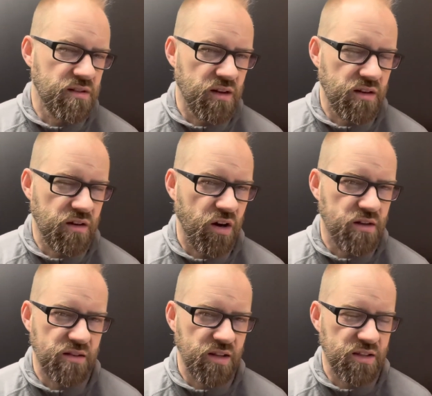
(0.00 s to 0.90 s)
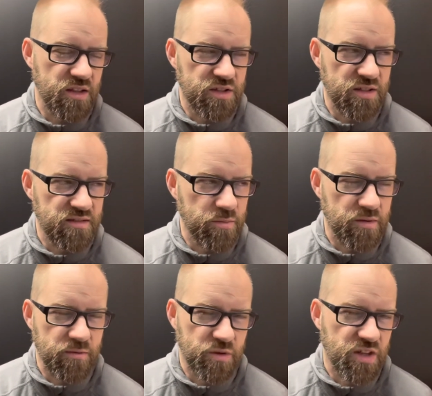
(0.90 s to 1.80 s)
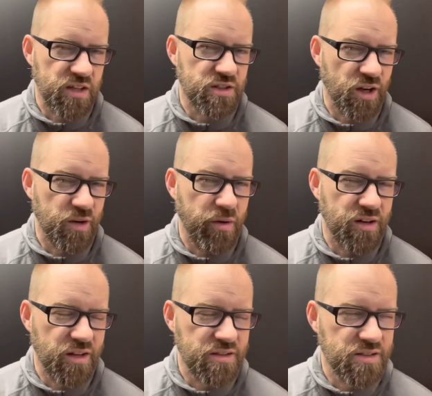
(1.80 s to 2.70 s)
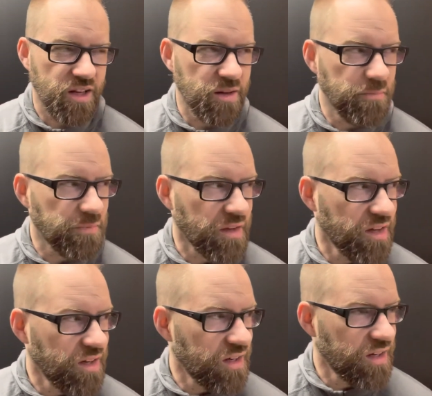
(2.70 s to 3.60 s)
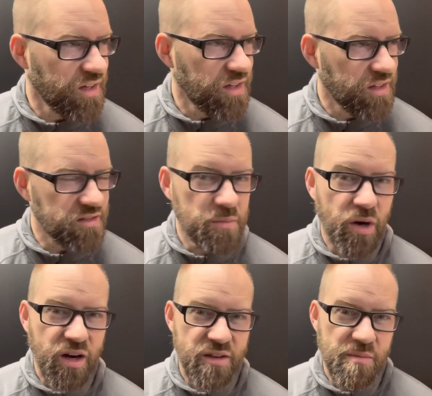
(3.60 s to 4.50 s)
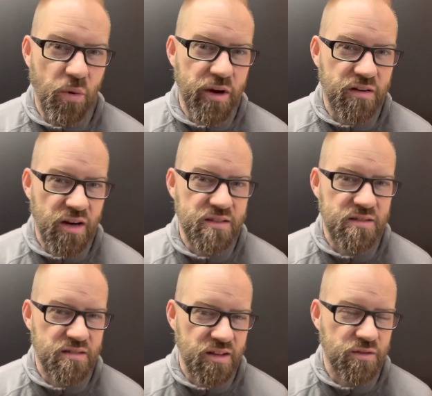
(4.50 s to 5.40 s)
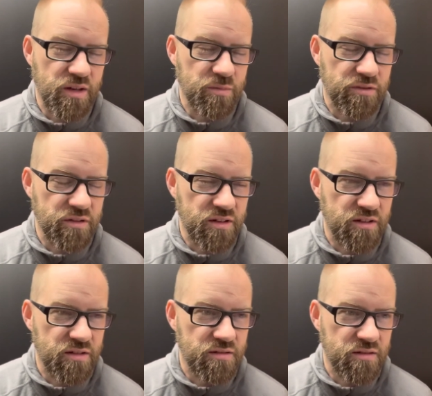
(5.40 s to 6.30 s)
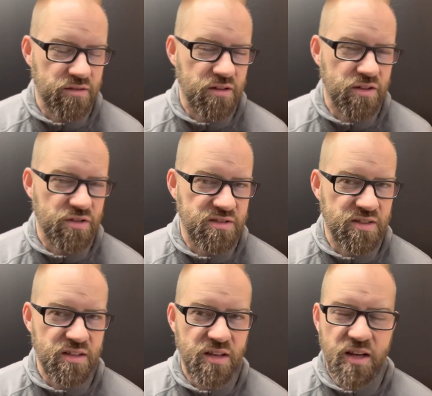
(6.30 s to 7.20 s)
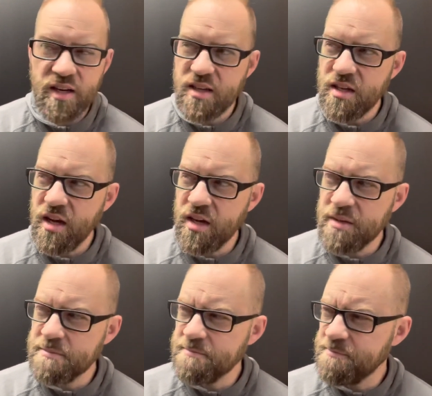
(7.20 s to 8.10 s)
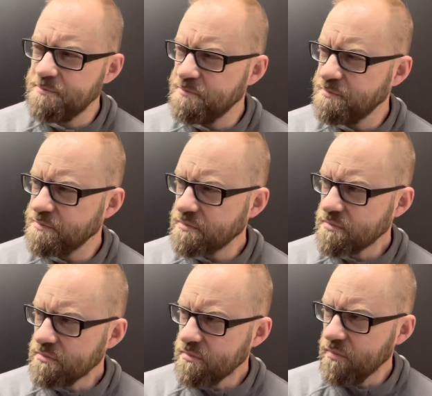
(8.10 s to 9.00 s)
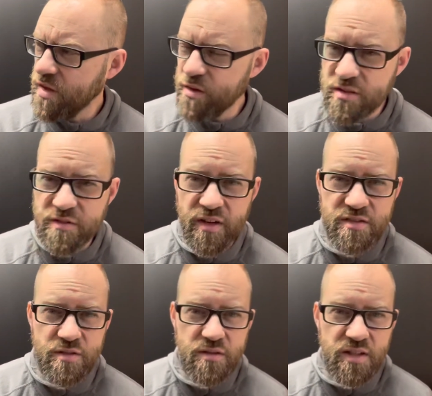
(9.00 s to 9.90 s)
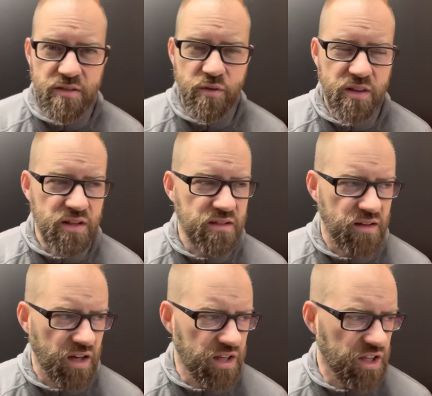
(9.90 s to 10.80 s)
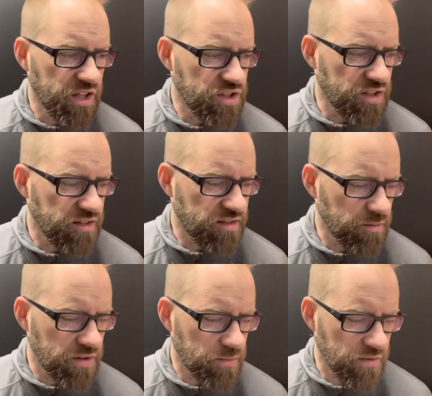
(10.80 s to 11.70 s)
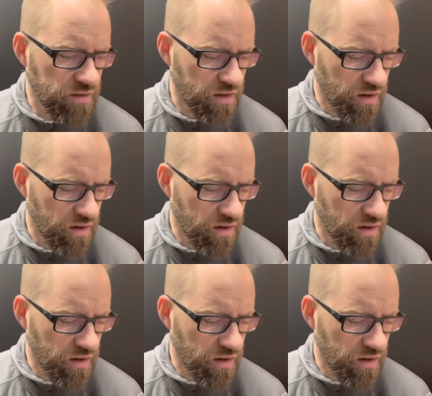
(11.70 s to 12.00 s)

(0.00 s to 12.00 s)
that cause ADHD symptoms, which I can talk about another time. There's a book called The Boy Crisis. That's what I'm referring to, if you're interested. Those of us who live with these ADHD symptoms